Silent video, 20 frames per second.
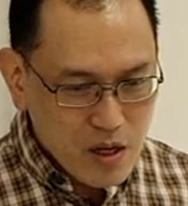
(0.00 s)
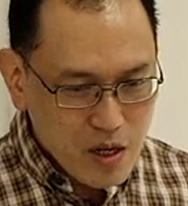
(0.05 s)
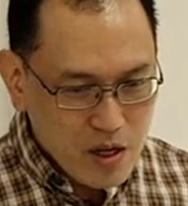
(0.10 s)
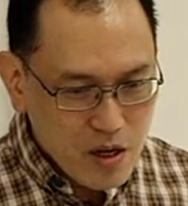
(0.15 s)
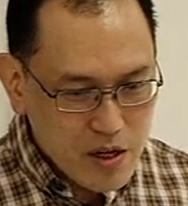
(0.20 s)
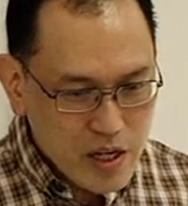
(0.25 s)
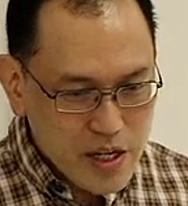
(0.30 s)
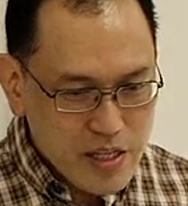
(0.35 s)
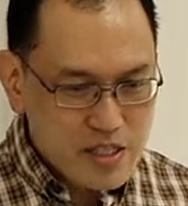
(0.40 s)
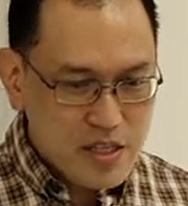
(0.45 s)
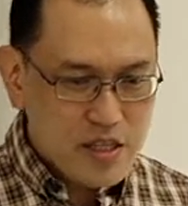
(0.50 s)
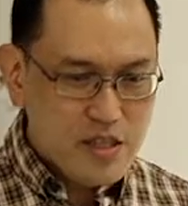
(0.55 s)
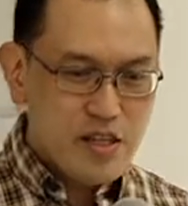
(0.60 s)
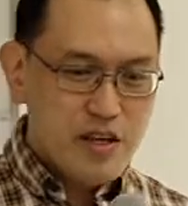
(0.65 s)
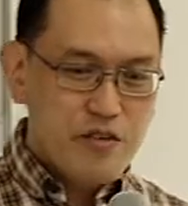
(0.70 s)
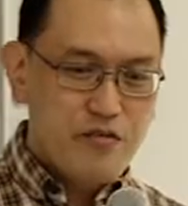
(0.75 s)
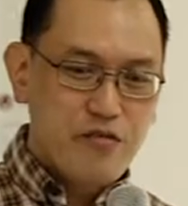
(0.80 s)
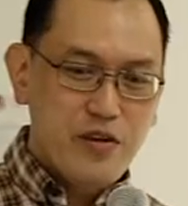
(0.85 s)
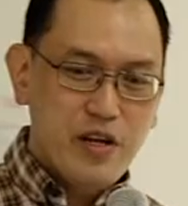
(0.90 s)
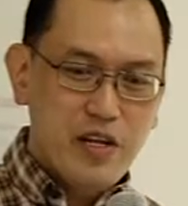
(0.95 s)
okay,
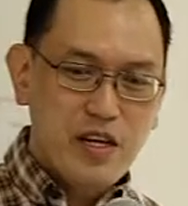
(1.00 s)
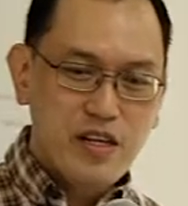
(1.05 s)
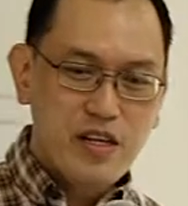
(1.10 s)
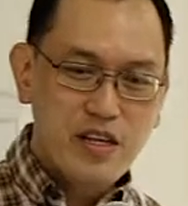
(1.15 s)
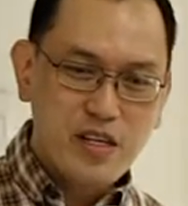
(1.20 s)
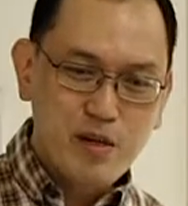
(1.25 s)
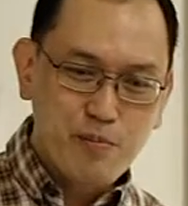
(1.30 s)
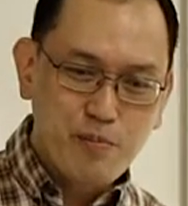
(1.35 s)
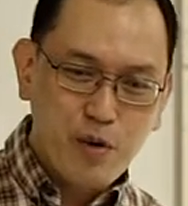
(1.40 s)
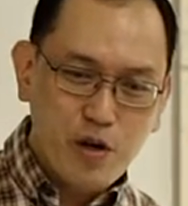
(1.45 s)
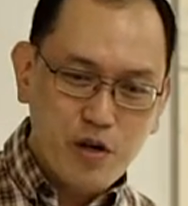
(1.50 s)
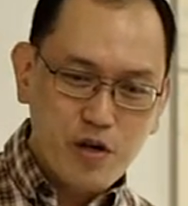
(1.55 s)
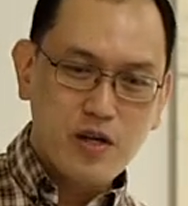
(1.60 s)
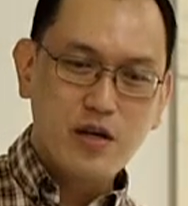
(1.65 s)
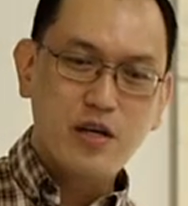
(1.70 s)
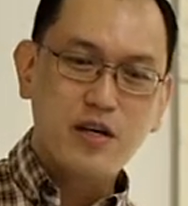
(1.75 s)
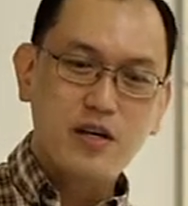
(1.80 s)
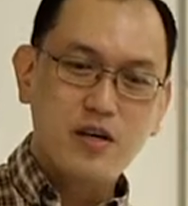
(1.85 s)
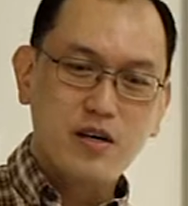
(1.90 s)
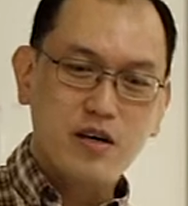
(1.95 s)
Cynthia Freeland in a book
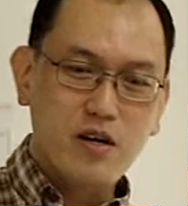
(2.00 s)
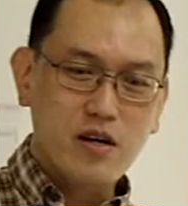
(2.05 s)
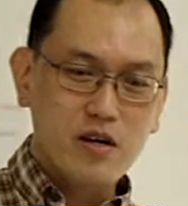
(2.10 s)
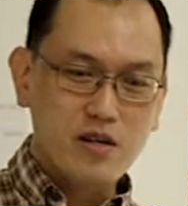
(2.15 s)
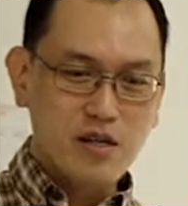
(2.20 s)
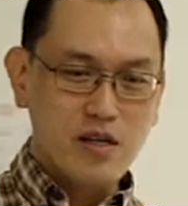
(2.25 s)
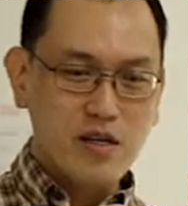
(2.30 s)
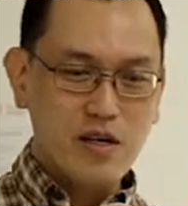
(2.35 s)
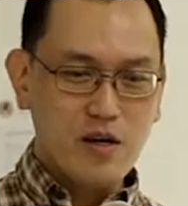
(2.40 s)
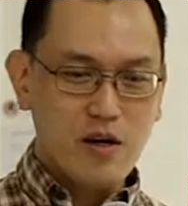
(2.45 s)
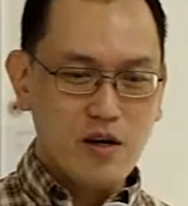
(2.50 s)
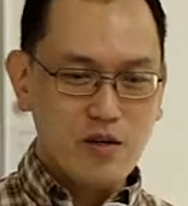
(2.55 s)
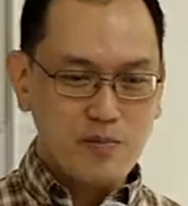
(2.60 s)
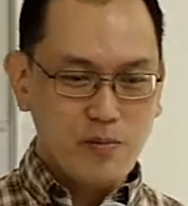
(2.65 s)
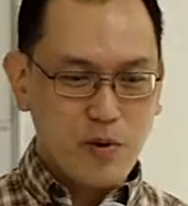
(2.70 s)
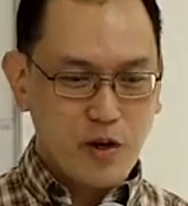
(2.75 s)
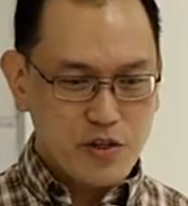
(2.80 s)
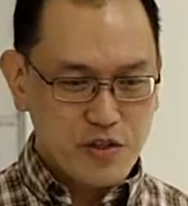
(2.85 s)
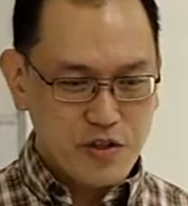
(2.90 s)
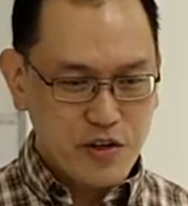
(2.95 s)
on
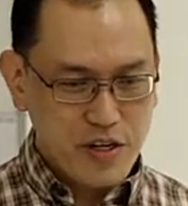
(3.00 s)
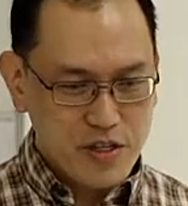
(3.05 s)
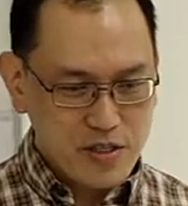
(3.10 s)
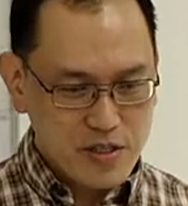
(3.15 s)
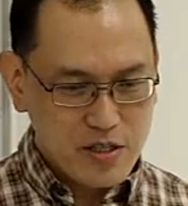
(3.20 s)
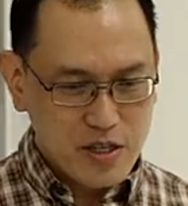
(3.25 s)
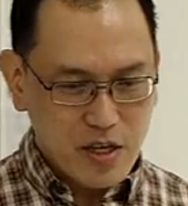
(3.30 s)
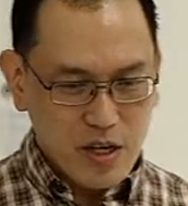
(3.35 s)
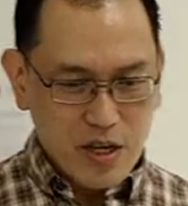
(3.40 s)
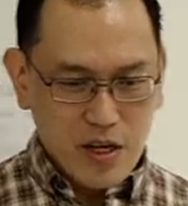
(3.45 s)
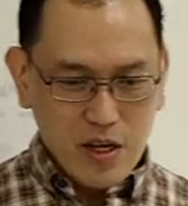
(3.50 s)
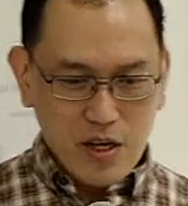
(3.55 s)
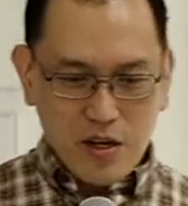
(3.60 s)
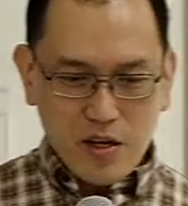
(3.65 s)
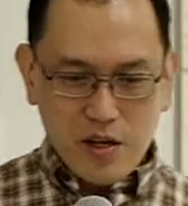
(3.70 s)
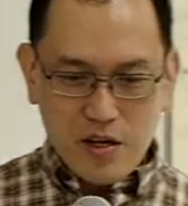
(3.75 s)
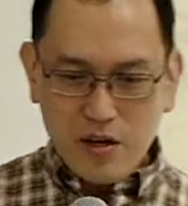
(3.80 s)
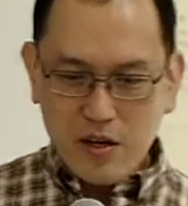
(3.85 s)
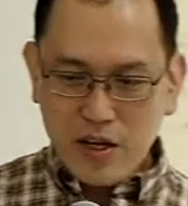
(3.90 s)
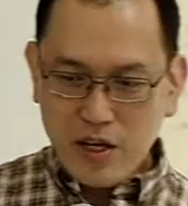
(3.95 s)
portraits,
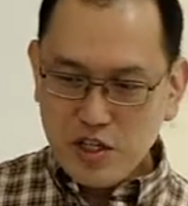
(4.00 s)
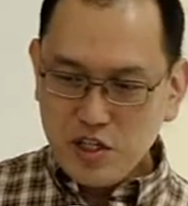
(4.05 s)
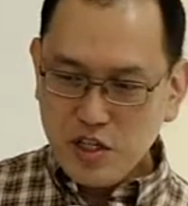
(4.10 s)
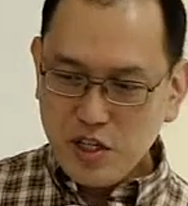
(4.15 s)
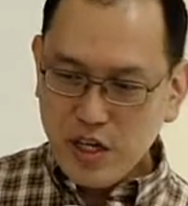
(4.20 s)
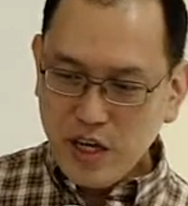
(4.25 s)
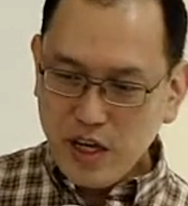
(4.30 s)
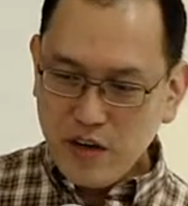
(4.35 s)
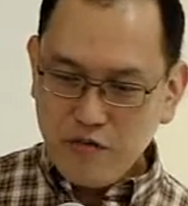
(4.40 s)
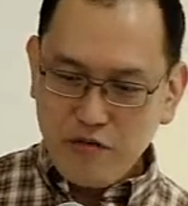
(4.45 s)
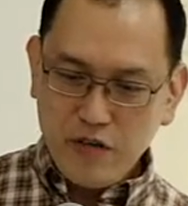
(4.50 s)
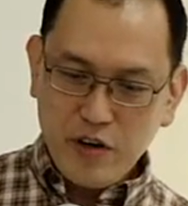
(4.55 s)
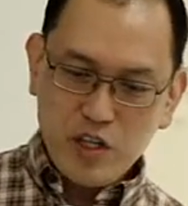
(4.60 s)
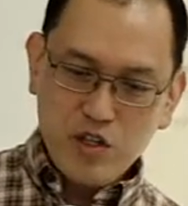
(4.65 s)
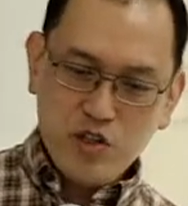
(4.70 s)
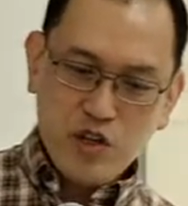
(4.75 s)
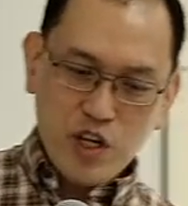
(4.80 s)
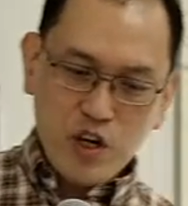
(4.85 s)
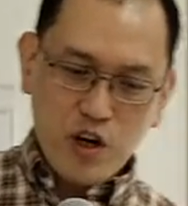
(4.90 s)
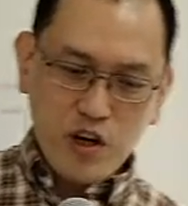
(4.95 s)
okay, she gave
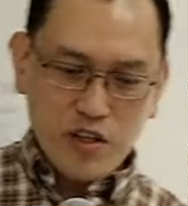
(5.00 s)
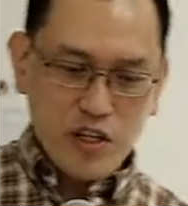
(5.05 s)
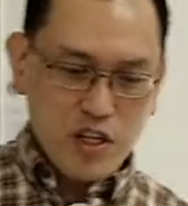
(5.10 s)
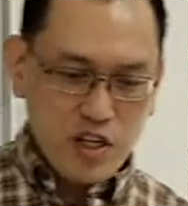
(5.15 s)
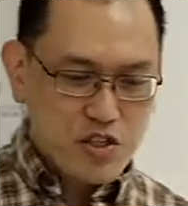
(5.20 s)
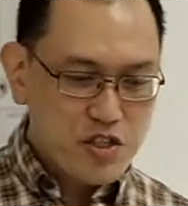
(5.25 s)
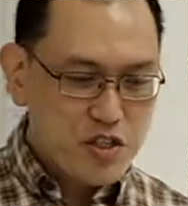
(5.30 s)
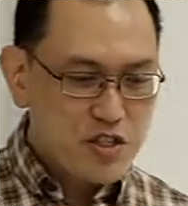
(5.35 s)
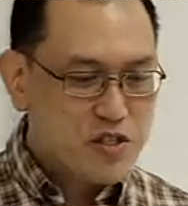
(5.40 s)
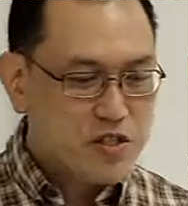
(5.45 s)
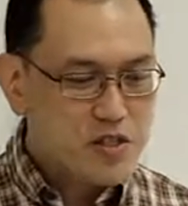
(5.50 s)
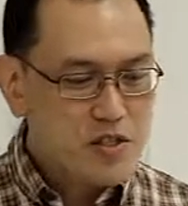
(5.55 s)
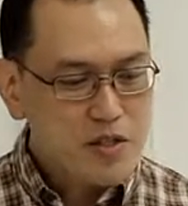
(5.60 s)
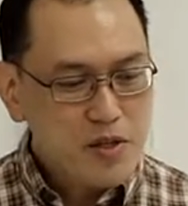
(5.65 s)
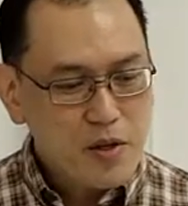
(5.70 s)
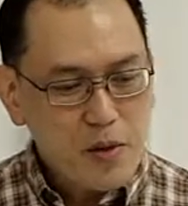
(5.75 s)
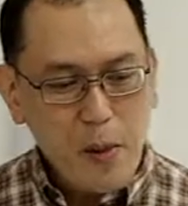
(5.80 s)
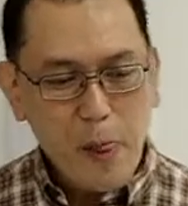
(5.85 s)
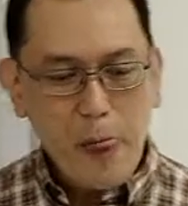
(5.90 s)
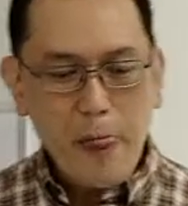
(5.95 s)
3 conditions
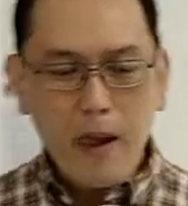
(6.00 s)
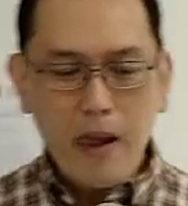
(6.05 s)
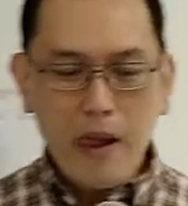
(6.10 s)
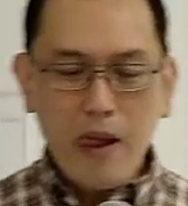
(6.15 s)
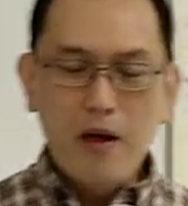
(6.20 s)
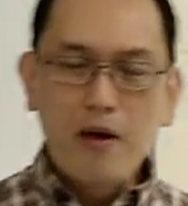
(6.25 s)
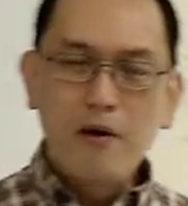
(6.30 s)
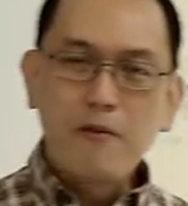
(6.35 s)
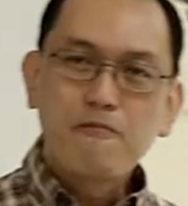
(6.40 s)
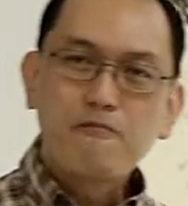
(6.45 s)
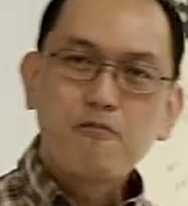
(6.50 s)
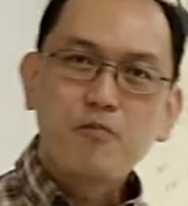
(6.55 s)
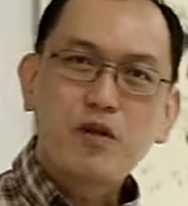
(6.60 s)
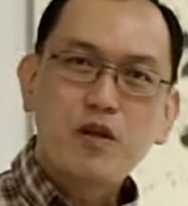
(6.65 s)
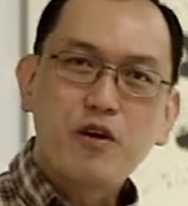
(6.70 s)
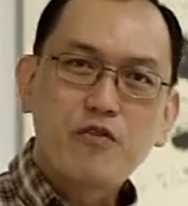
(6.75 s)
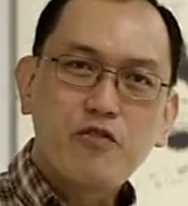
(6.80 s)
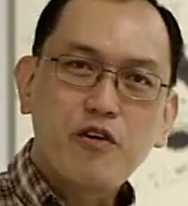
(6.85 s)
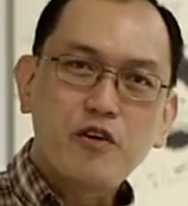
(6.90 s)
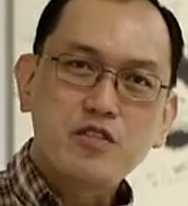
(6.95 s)

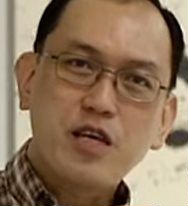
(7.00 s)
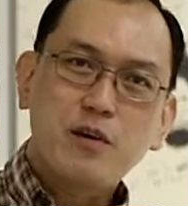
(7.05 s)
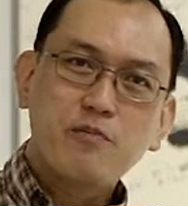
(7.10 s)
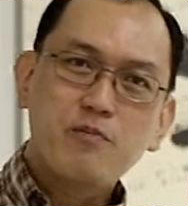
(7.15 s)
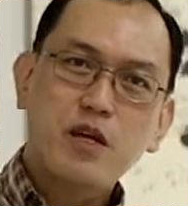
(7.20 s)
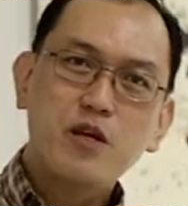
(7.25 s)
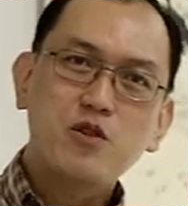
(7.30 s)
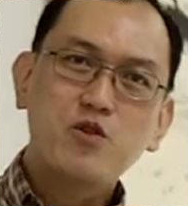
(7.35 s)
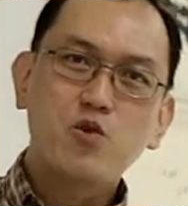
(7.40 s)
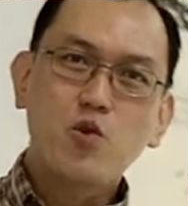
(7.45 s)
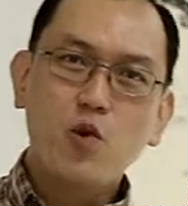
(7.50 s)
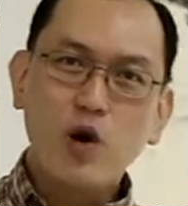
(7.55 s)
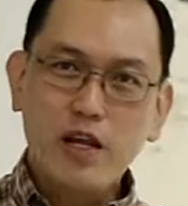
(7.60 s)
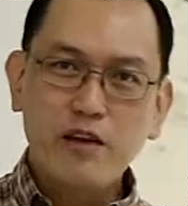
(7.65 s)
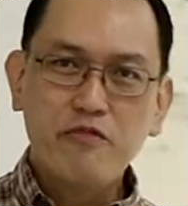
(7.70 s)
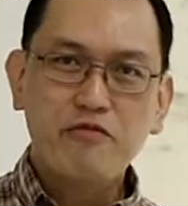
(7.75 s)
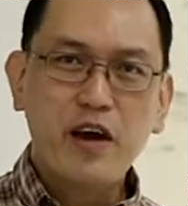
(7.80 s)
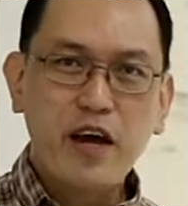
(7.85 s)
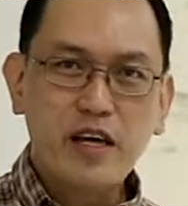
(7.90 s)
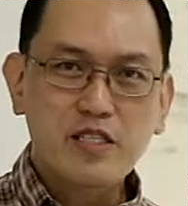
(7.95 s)
for something to
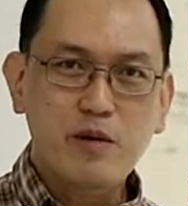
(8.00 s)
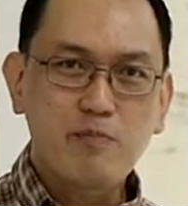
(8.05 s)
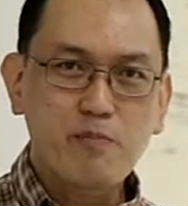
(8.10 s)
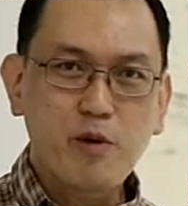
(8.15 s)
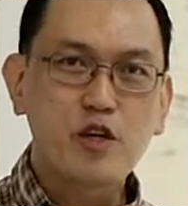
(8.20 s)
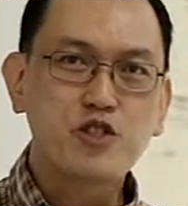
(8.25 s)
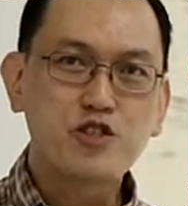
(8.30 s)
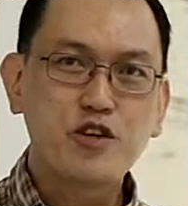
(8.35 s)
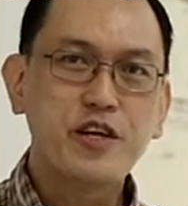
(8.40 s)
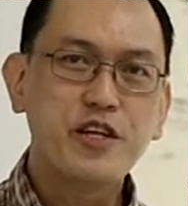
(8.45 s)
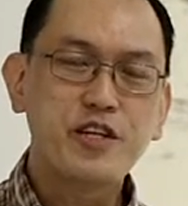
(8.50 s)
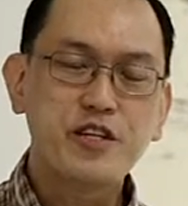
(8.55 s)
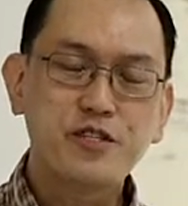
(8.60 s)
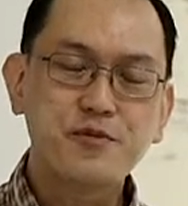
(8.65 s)
qualify as a portrait.